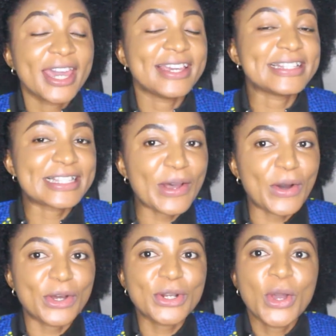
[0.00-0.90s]
in
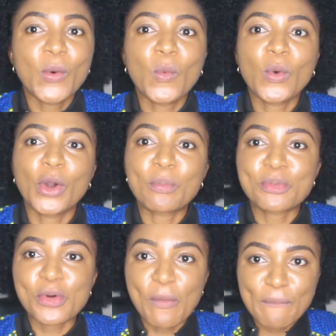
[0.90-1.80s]
turn will
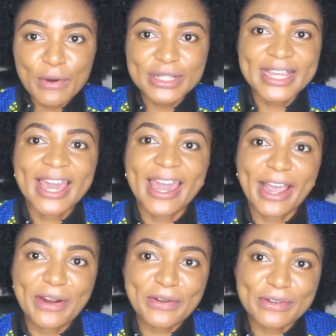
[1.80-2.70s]
promote
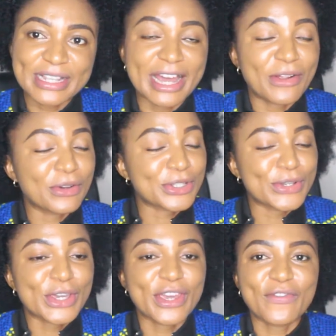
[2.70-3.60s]
hair growth and
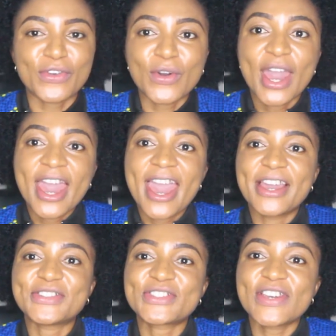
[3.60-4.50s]
also give you
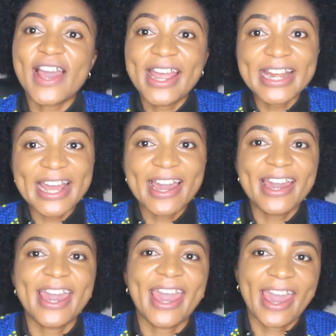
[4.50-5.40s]
a shinier
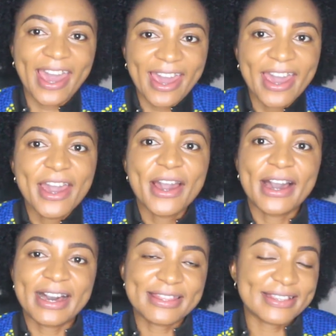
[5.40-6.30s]
hair
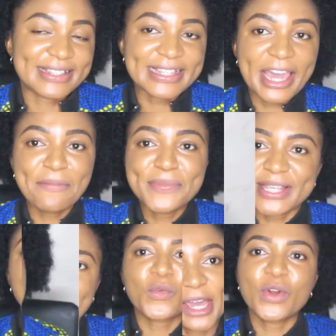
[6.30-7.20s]
at the same
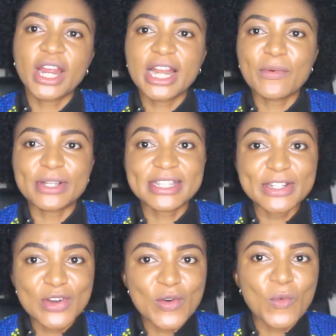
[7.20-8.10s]
time. If you really want
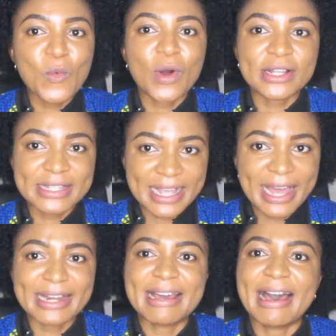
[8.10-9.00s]
to know what
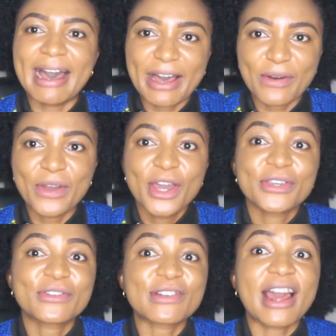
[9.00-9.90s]
and how
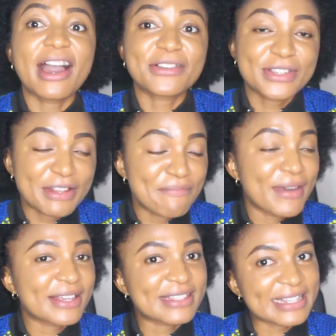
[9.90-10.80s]
you could actually
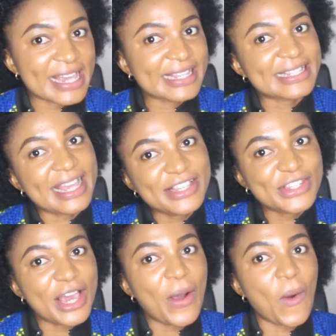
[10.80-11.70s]
make this
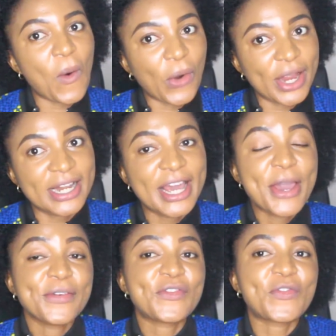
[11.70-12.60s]
essential oil
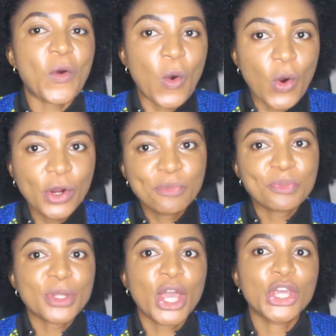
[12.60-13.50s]
for
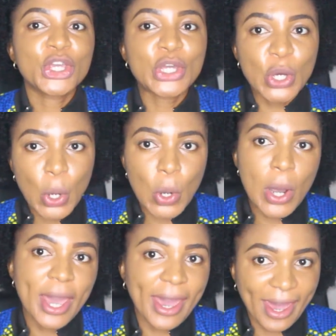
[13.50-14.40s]

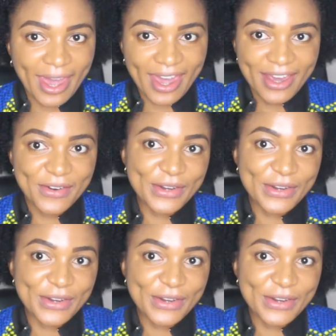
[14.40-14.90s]
your hair,